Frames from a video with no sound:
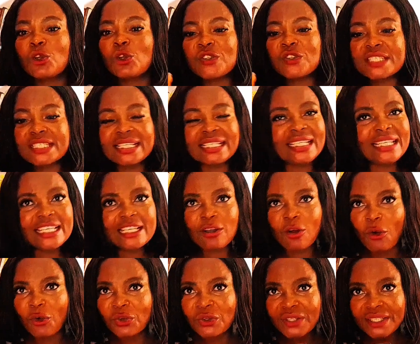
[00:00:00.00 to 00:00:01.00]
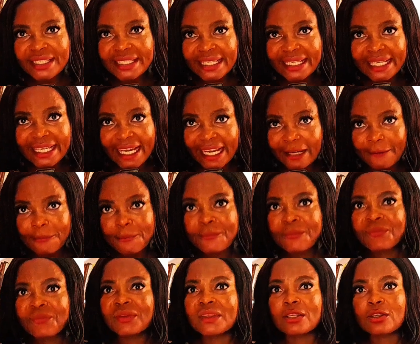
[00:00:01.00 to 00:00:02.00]
just click
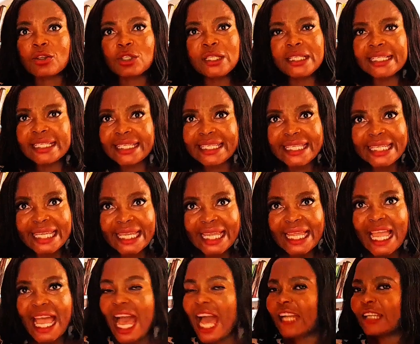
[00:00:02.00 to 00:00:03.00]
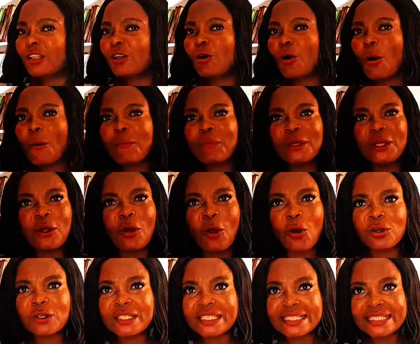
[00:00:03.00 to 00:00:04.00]
click here and copy
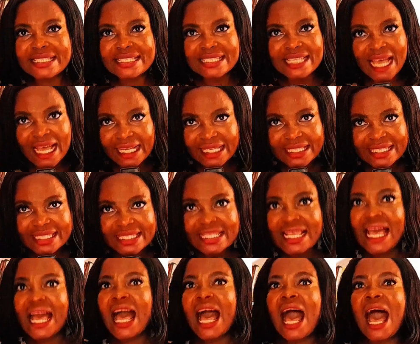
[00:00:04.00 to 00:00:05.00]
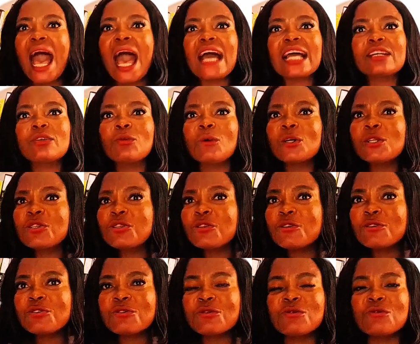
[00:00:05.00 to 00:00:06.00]
all the tags. And what
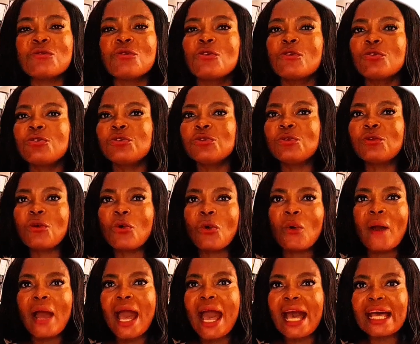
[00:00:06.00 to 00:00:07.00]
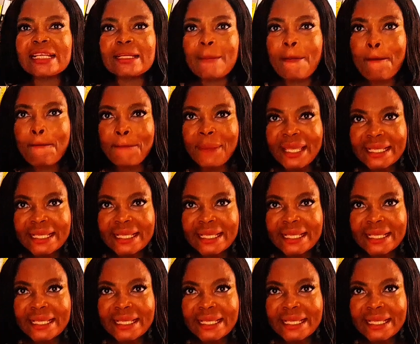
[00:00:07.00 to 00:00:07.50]
do? you go and